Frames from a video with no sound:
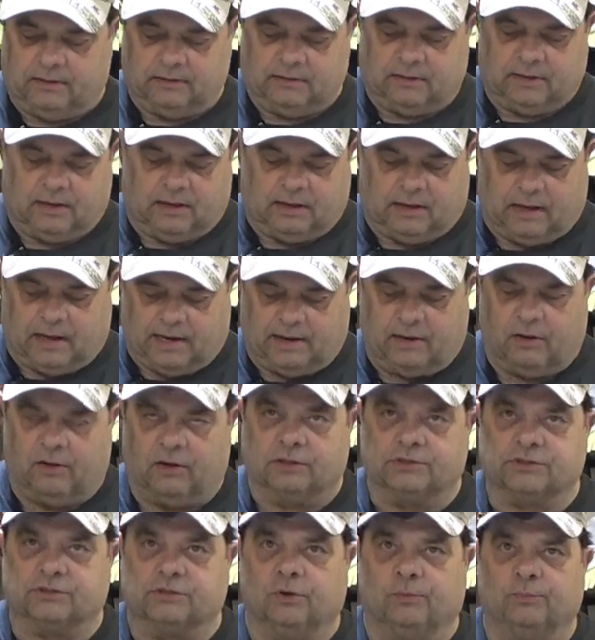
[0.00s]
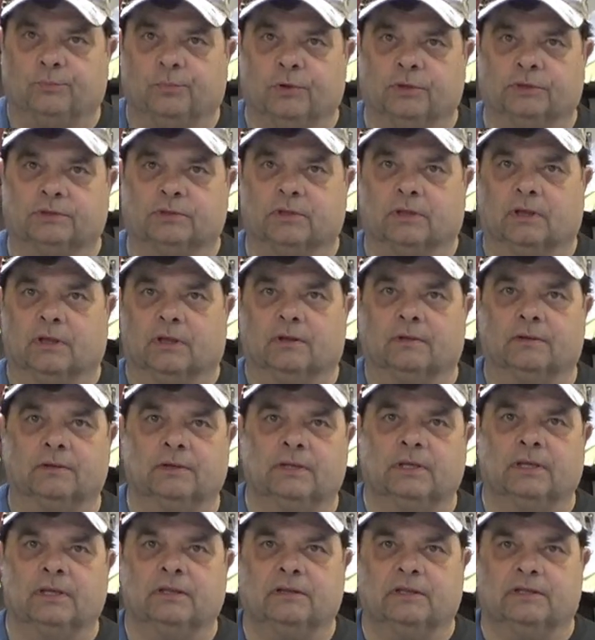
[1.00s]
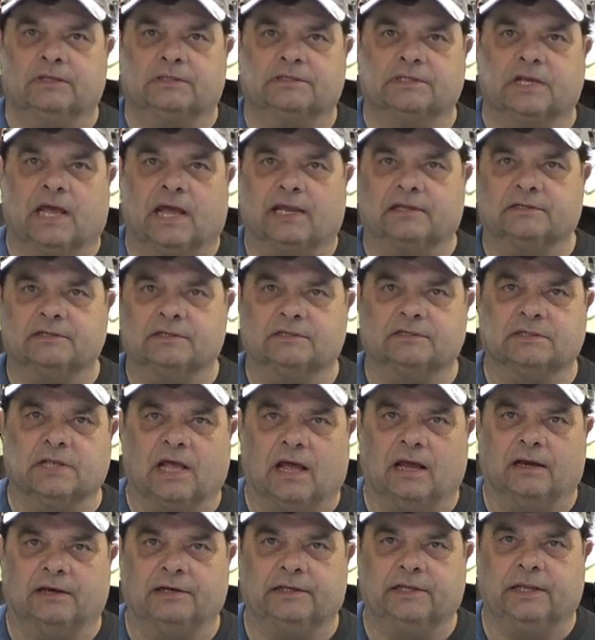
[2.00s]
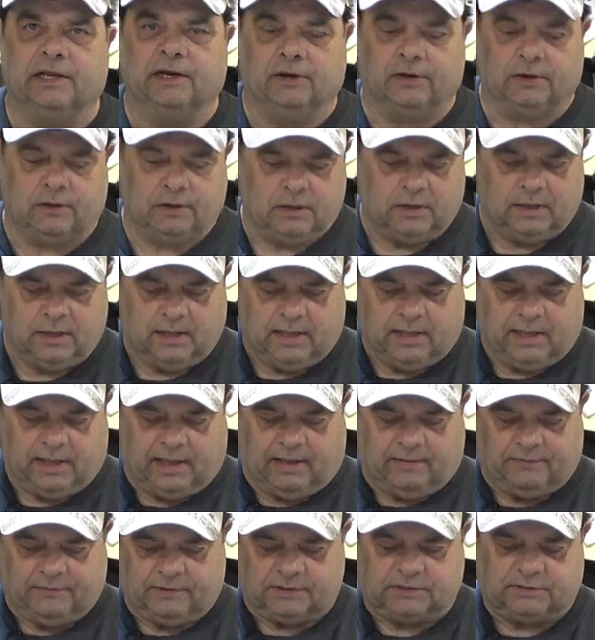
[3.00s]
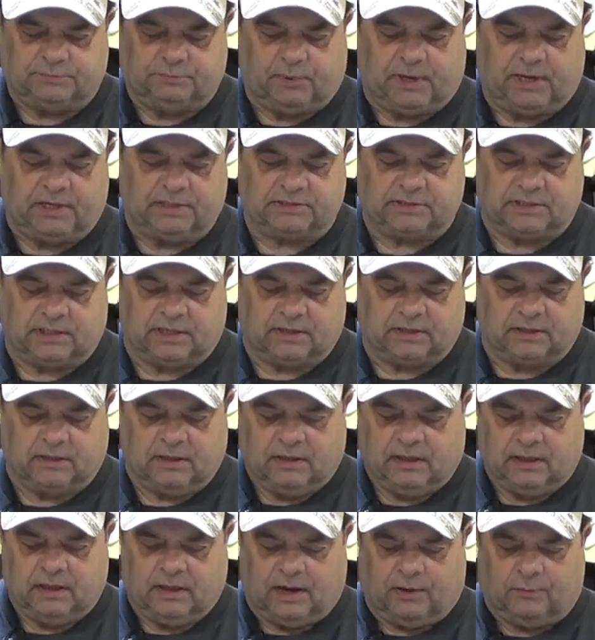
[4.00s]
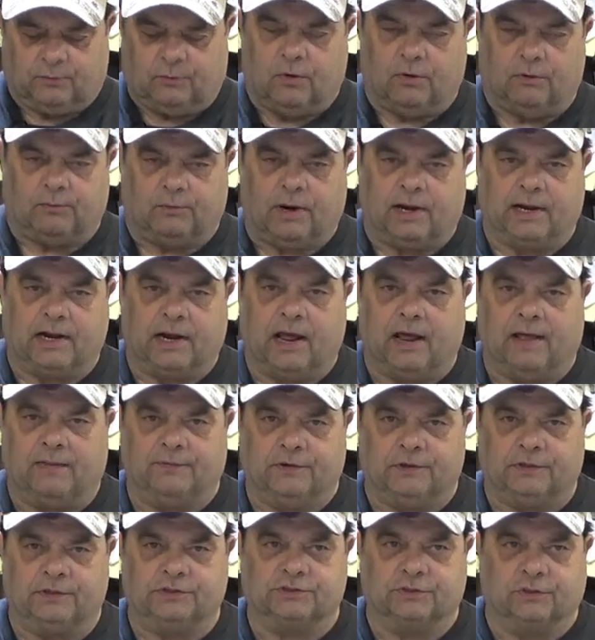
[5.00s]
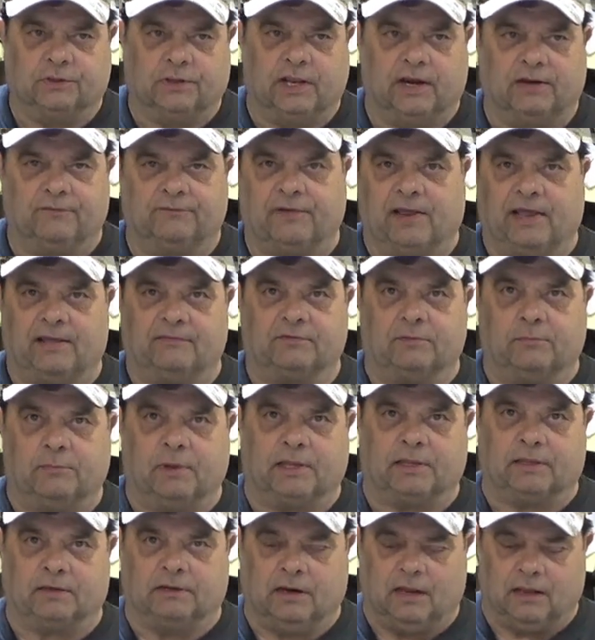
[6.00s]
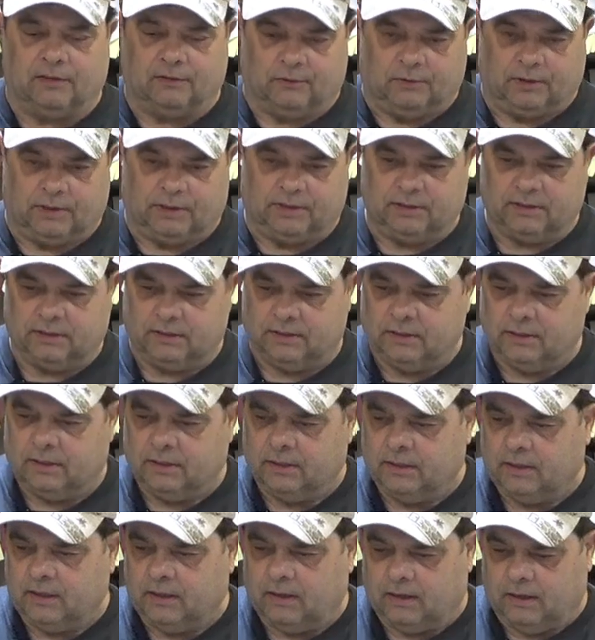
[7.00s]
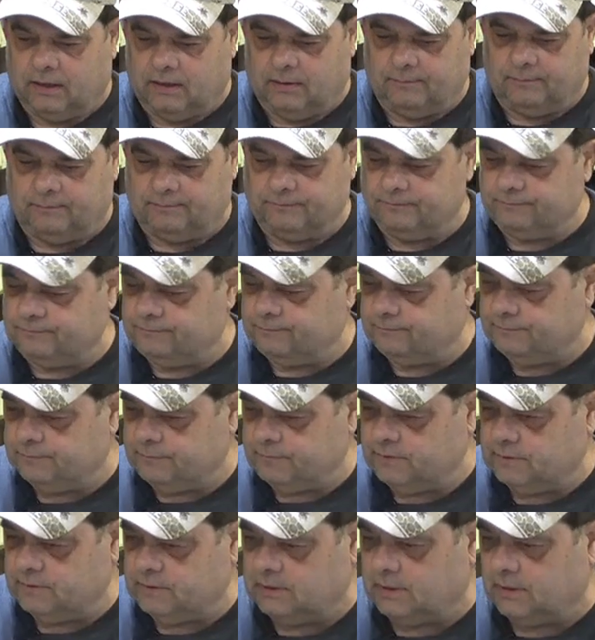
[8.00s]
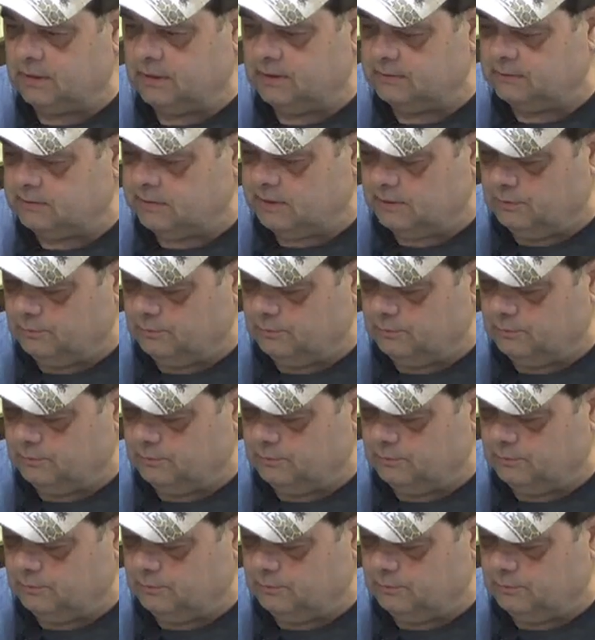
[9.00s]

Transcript: I also put the sizes on here and the spacing I wrote right on there, so that if I have to make another one, that'll